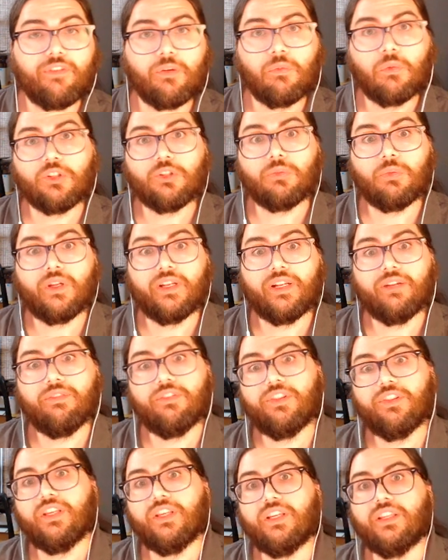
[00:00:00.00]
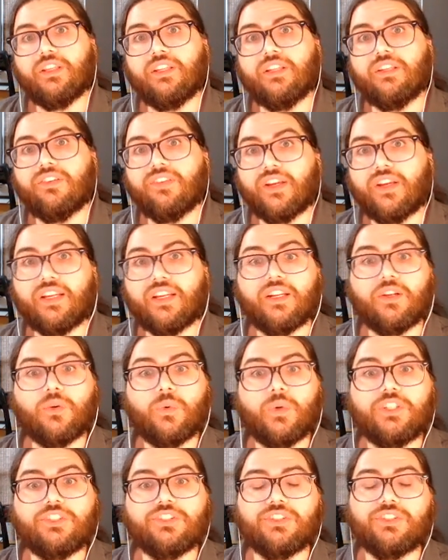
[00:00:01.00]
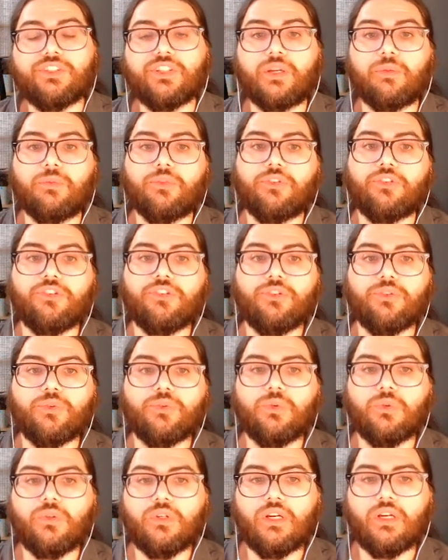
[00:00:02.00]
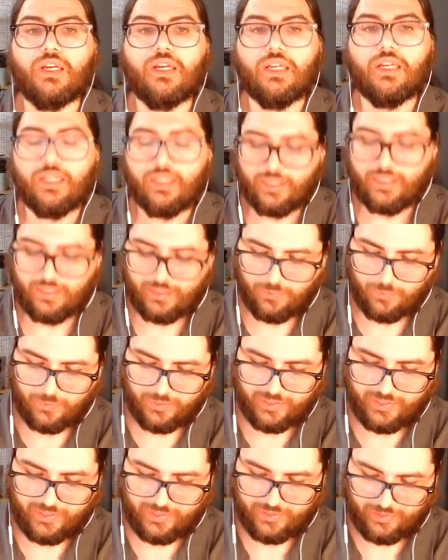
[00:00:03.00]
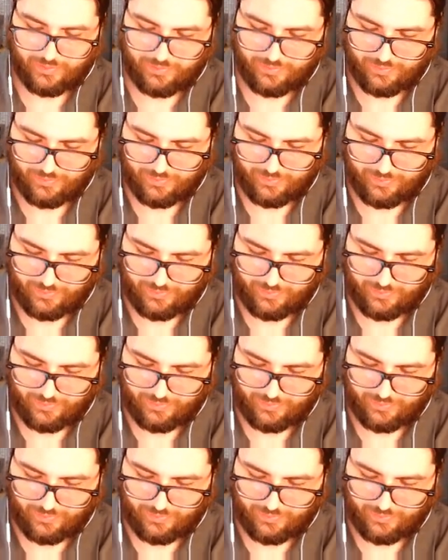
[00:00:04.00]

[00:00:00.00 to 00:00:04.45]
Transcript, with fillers: I multiplied everything in the second equation times 2, I would get